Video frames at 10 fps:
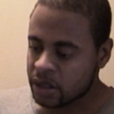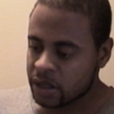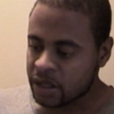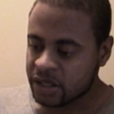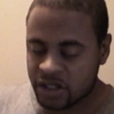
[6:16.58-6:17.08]

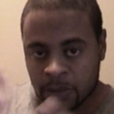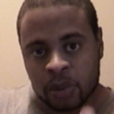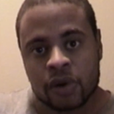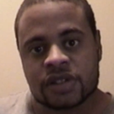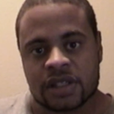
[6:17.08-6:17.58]
is
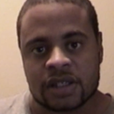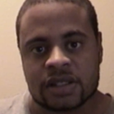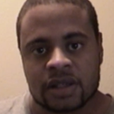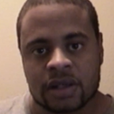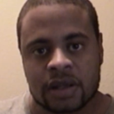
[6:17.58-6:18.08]
supported
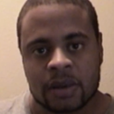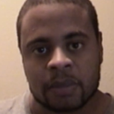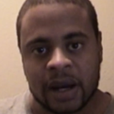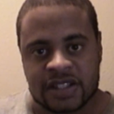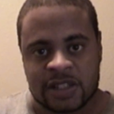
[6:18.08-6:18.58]

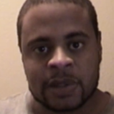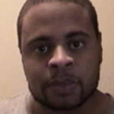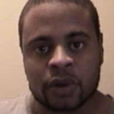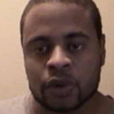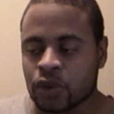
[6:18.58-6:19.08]
by these
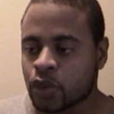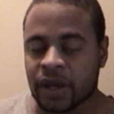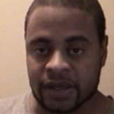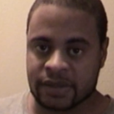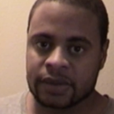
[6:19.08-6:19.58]
people you
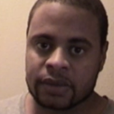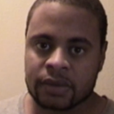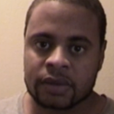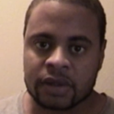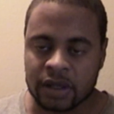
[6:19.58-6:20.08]
hate
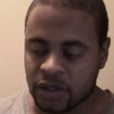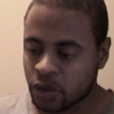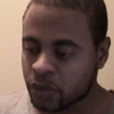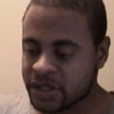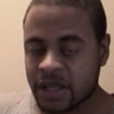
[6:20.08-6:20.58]
and you
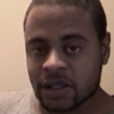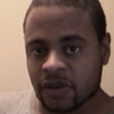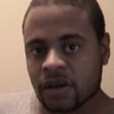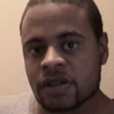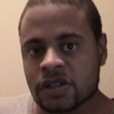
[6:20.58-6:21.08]
want out of your
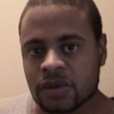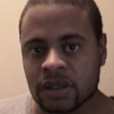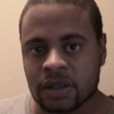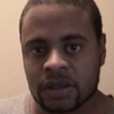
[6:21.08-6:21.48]
country.